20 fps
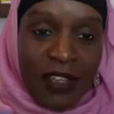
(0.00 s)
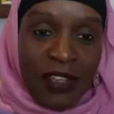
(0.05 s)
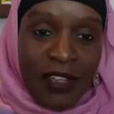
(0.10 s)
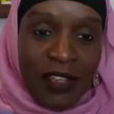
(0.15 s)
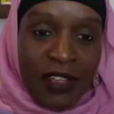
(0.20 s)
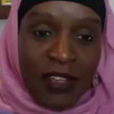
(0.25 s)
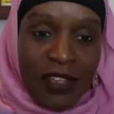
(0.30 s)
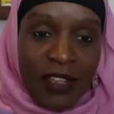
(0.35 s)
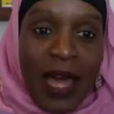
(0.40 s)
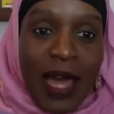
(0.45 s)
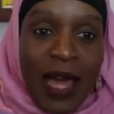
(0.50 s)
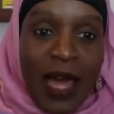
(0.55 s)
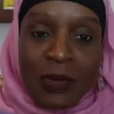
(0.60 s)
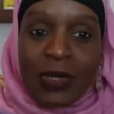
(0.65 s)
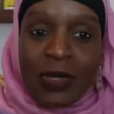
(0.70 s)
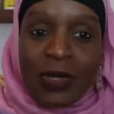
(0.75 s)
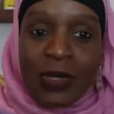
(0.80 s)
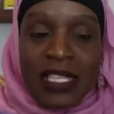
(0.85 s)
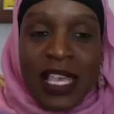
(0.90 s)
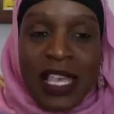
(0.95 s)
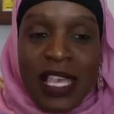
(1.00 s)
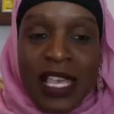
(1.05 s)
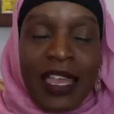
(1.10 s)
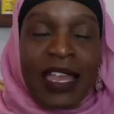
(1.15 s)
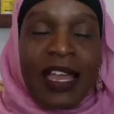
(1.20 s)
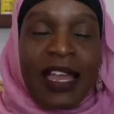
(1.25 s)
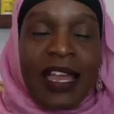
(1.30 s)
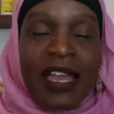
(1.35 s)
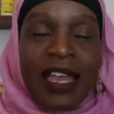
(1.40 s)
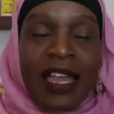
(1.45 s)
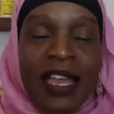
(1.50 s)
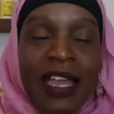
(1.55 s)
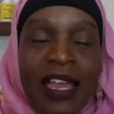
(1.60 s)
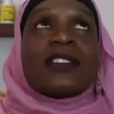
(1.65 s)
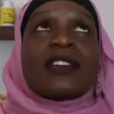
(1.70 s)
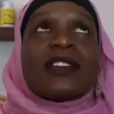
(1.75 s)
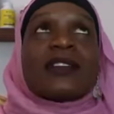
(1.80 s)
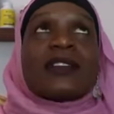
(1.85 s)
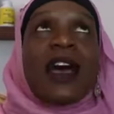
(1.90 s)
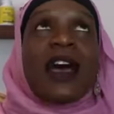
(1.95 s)
Nobody would say, I
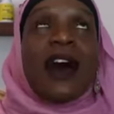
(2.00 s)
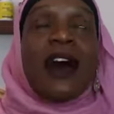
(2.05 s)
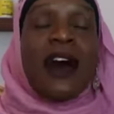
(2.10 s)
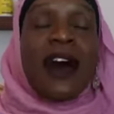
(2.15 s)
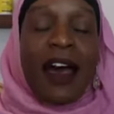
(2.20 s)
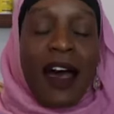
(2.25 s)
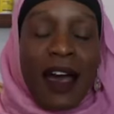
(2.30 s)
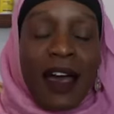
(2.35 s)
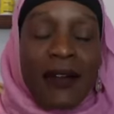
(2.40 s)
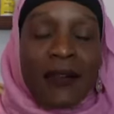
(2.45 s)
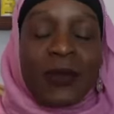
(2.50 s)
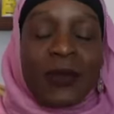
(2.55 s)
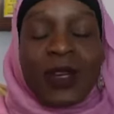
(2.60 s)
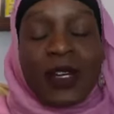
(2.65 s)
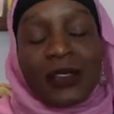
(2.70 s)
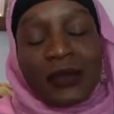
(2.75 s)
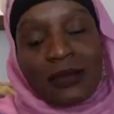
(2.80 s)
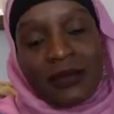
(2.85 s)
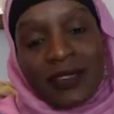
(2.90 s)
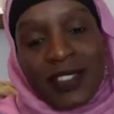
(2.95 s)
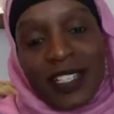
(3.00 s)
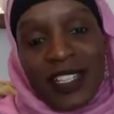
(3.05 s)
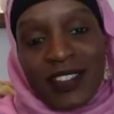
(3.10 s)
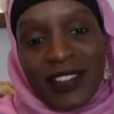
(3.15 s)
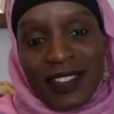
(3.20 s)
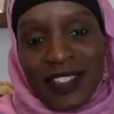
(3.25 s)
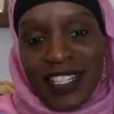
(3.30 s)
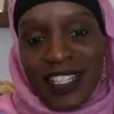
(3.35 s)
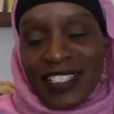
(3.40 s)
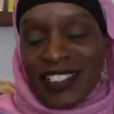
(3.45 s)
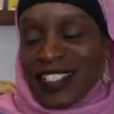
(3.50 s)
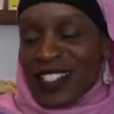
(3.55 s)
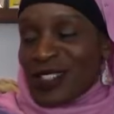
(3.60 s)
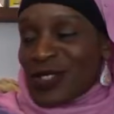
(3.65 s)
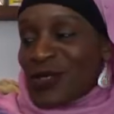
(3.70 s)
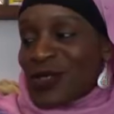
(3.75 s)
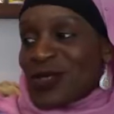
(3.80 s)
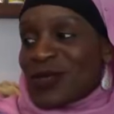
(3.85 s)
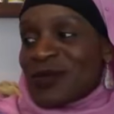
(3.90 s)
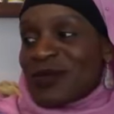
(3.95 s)
just have, well, that's not
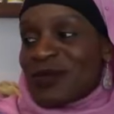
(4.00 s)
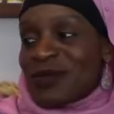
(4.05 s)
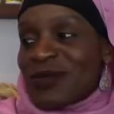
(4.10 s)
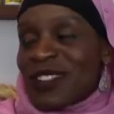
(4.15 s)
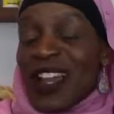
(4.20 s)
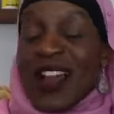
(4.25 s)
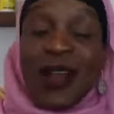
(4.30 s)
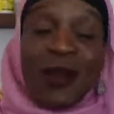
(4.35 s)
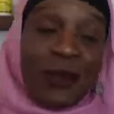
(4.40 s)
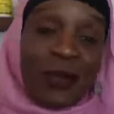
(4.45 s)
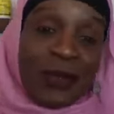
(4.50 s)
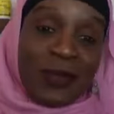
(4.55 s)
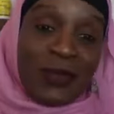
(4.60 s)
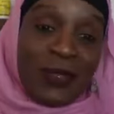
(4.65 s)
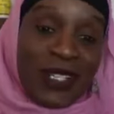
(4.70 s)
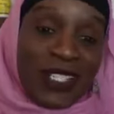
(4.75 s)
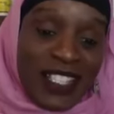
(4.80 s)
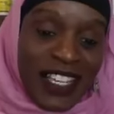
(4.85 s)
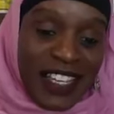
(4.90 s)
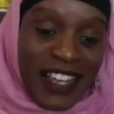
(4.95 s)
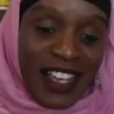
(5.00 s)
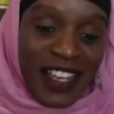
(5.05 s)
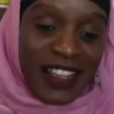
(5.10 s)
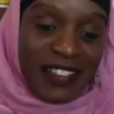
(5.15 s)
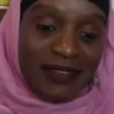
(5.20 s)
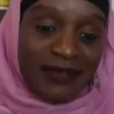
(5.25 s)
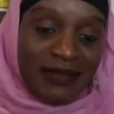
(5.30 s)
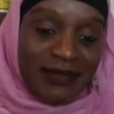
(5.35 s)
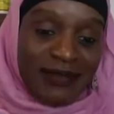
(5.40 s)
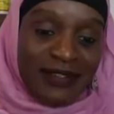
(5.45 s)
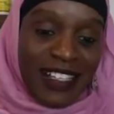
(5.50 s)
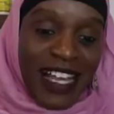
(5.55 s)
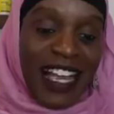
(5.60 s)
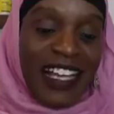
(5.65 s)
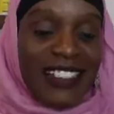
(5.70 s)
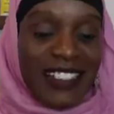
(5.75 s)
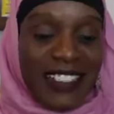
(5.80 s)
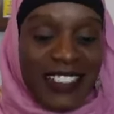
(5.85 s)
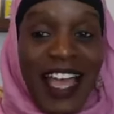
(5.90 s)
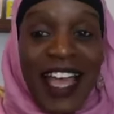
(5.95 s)
true. There are people that say that.
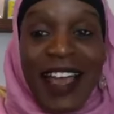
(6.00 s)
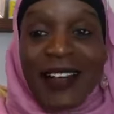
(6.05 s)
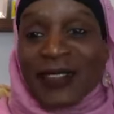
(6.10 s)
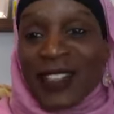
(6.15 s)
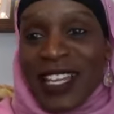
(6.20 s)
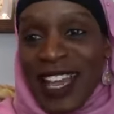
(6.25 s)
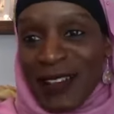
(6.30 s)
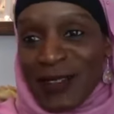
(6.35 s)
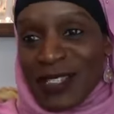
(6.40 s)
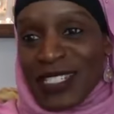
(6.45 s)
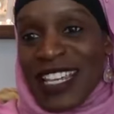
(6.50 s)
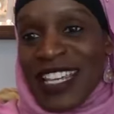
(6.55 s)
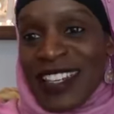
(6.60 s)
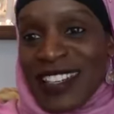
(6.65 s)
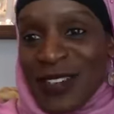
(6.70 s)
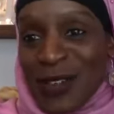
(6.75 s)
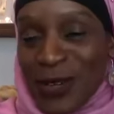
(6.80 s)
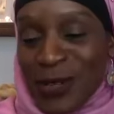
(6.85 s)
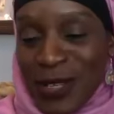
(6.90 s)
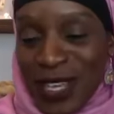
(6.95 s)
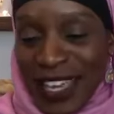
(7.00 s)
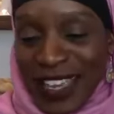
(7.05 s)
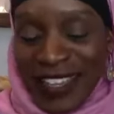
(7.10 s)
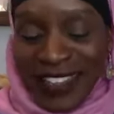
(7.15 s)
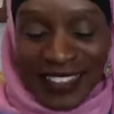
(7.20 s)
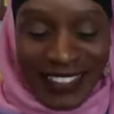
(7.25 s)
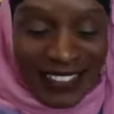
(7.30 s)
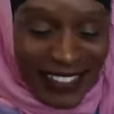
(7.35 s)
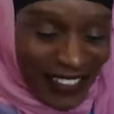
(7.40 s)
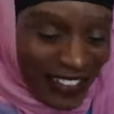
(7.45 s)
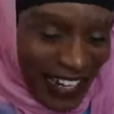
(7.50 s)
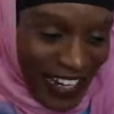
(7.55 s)
I just have to have a hit of cocaine.